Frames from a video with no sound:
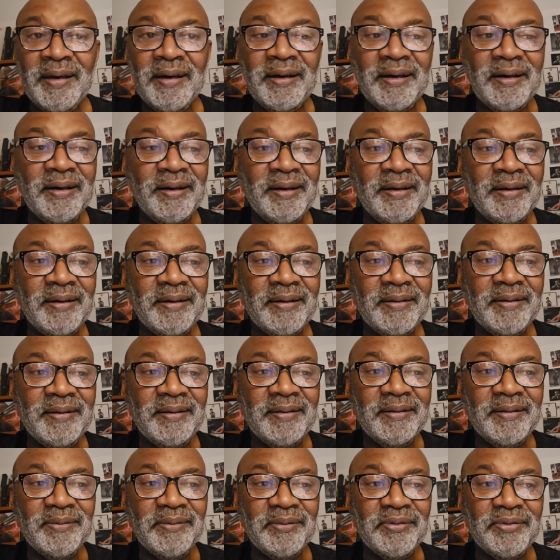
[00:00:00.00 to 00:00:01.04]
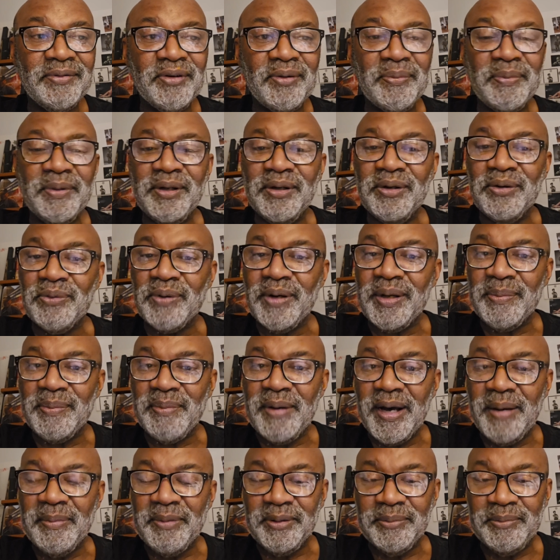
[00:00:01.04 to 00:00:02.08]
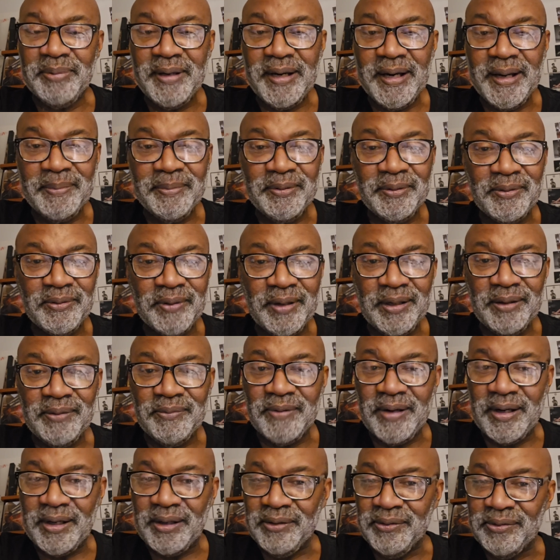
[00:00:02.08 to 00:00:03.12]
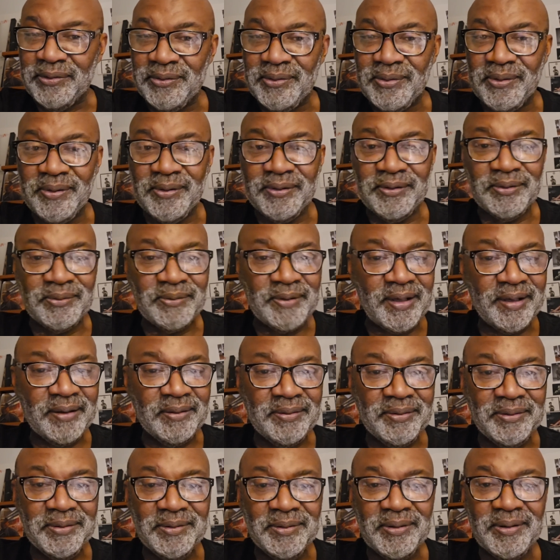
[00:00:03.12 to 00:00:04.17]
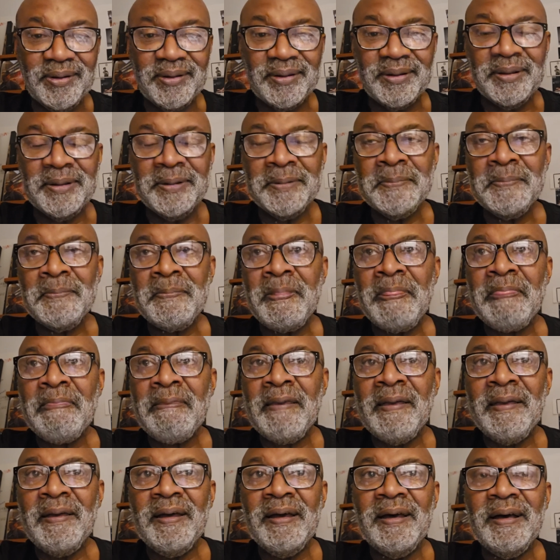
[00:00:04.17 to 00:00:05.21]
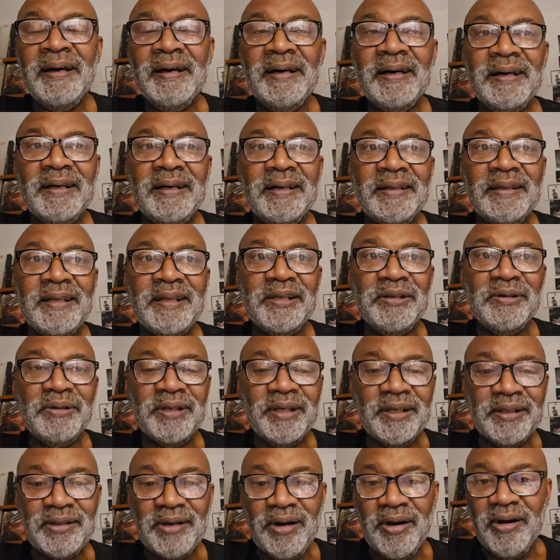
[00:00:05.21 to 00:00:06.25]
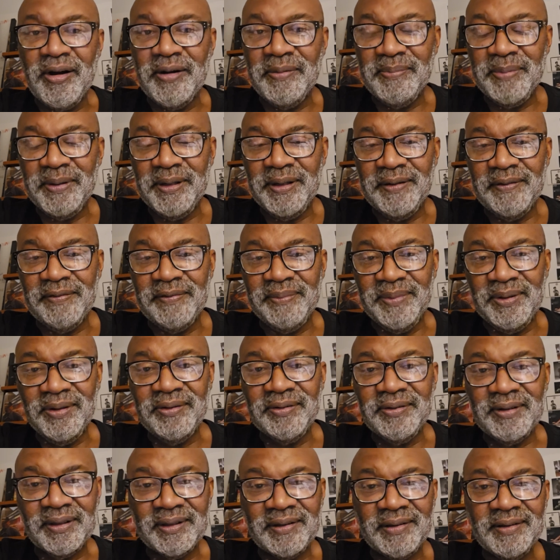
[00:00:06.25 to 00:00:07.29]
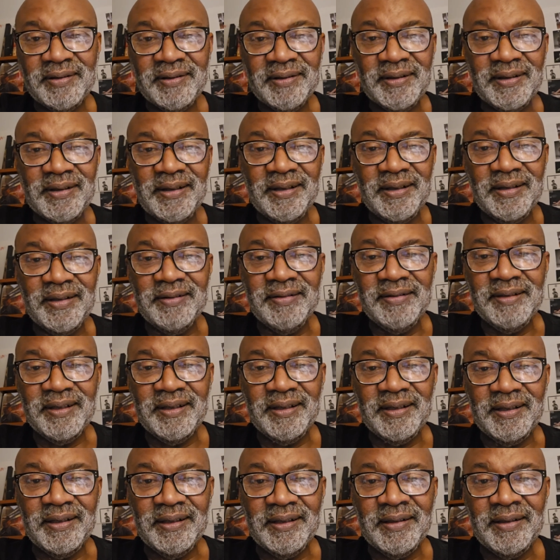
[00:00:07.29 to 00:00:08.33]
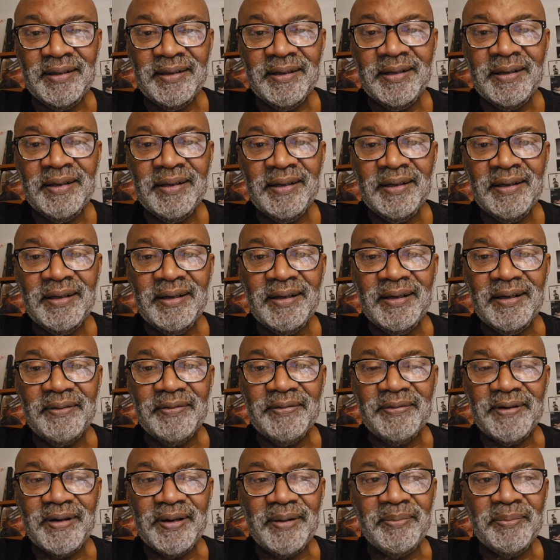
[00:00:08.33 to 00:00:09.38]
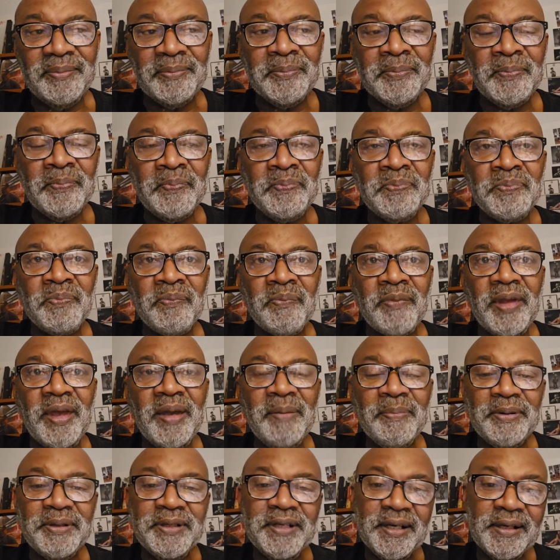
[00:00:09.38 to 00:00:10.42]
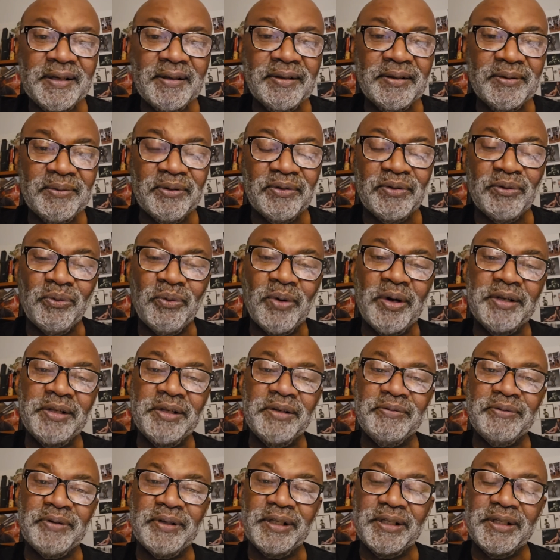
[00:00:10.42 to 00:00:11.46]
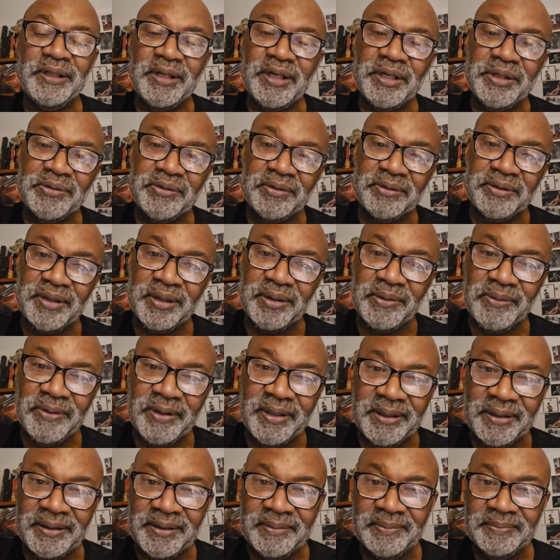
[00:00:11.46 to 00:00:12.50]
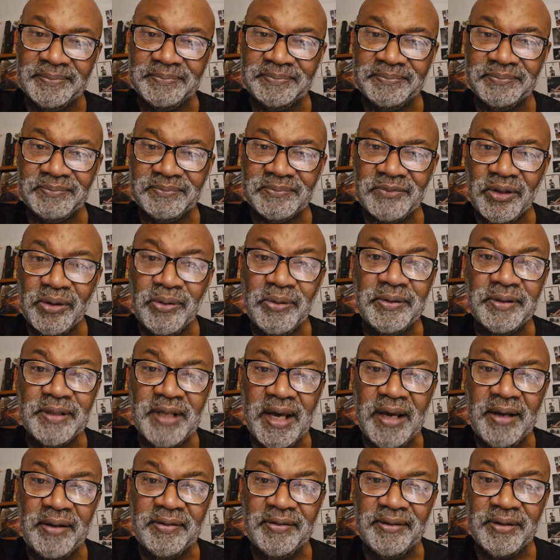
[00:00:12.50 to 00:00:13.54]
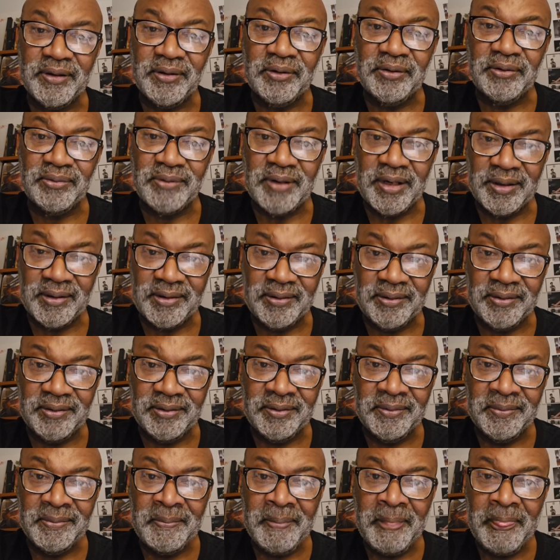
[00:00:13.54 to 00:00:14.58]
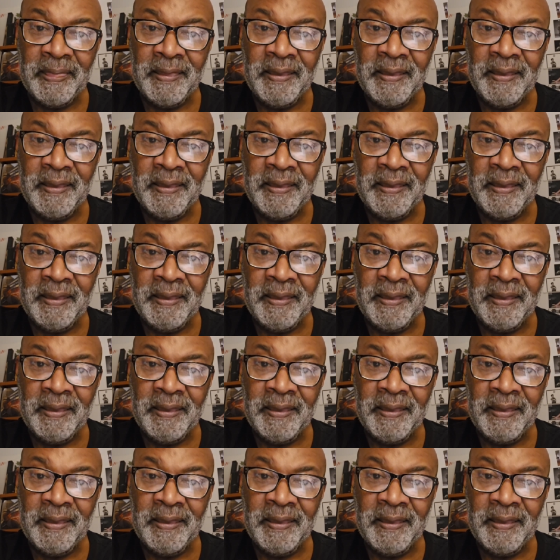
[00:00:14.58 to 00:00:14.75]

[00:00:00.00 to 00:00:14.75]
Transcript: There were so many great mom and pop, great record stores around New York that you could get the heartbeat of music in the city from. In particular, there was one really interesting one called Downstairs Records.